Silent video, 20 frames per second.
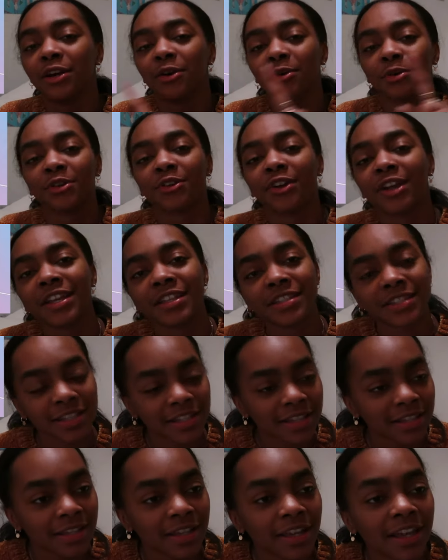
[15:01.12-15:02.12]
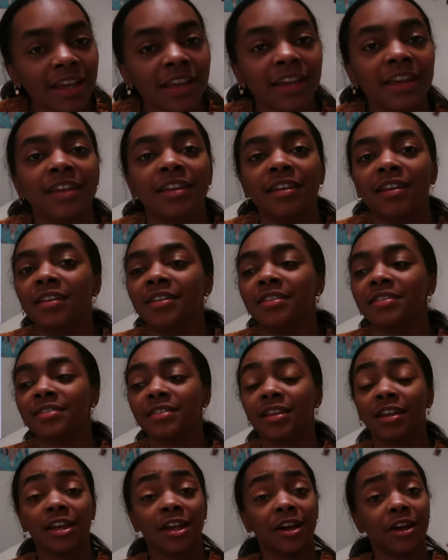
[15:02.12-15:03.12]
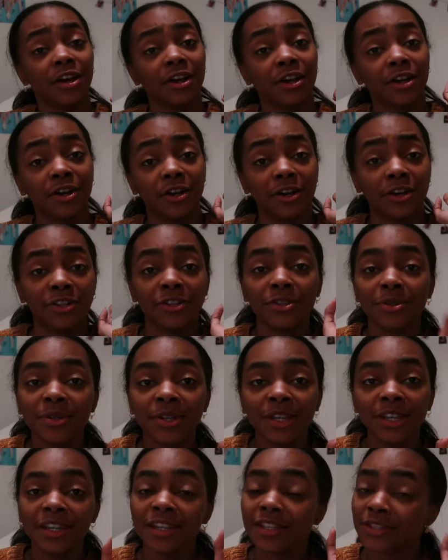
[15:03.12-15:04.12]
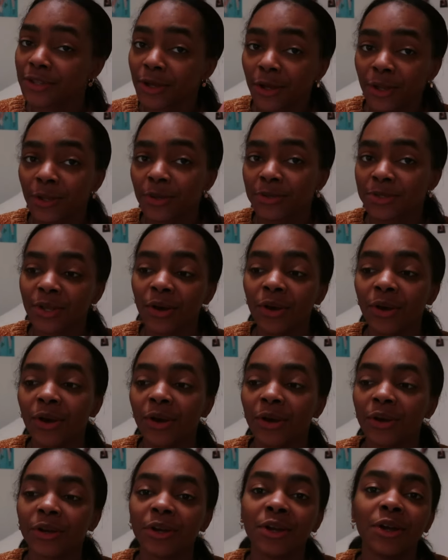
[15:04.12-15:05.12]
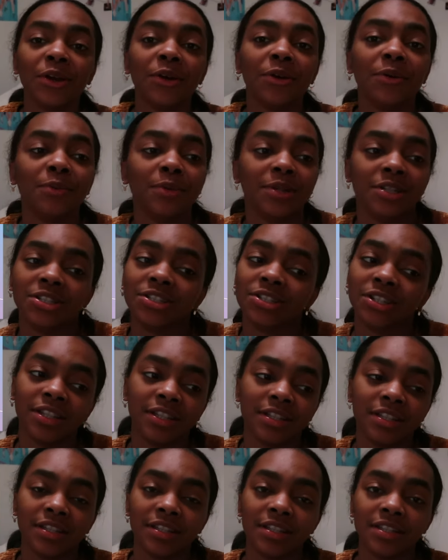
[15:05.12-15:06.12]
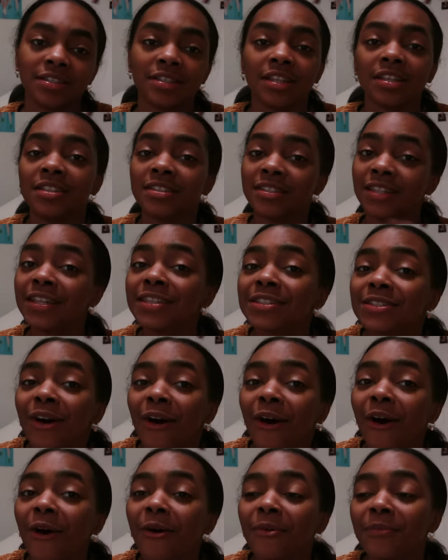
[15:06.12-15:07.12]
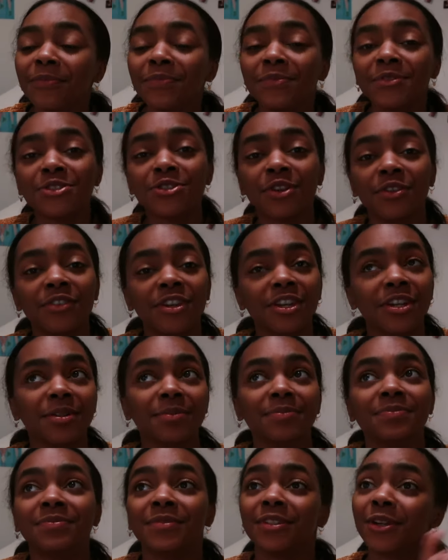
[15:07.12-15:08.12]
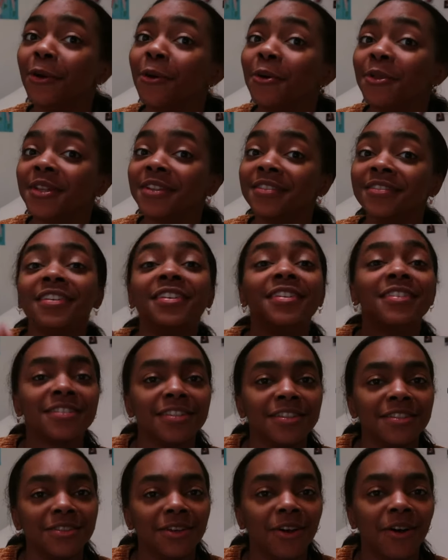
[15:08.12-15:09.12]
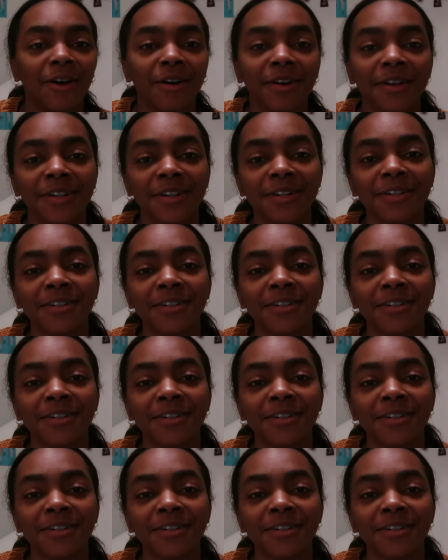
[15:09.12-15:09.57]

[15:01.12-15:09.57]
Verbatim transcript: go crazy is Yoongi solo song, which is Seesaw. Trivia, Seesaw.